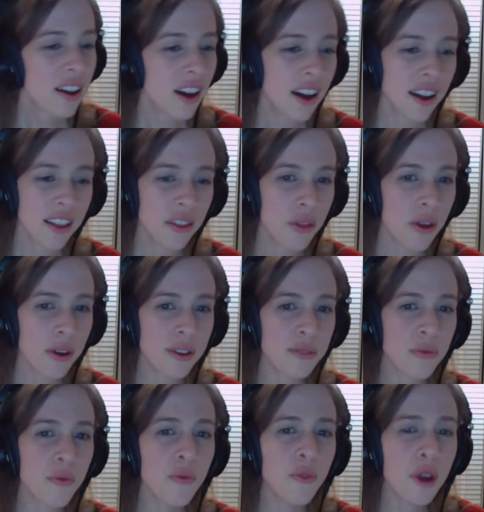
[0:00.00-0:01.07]
Uh, there is
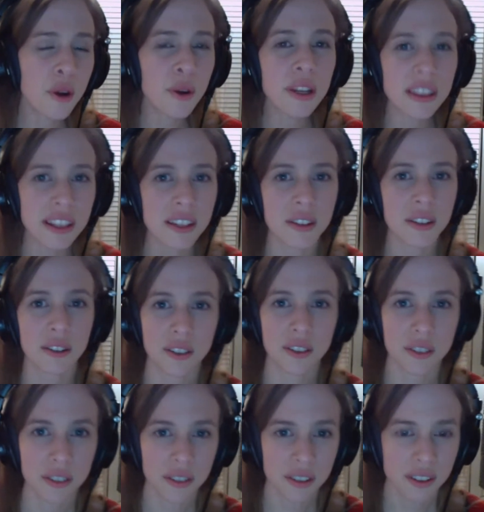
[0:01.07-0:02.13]
very little
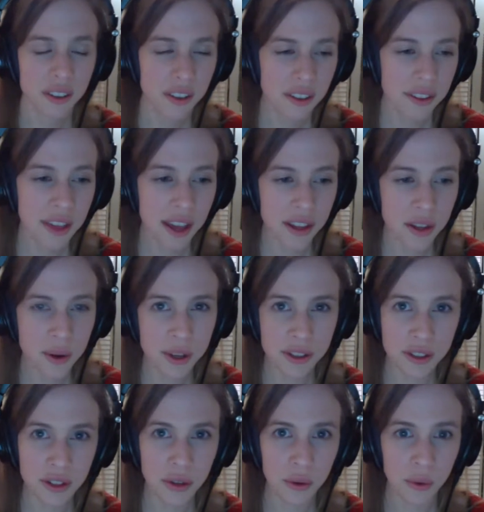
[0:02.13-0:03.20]
that you can
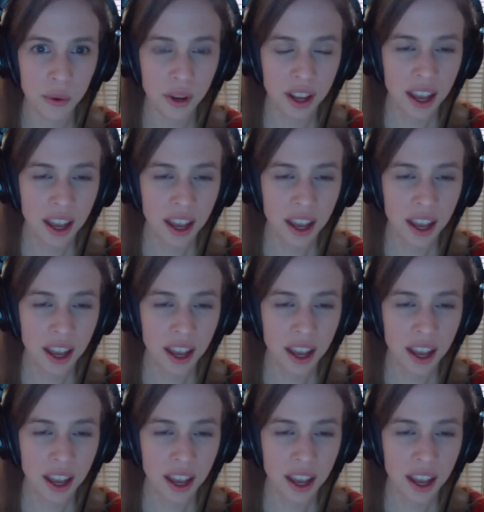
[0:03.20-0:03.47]
do.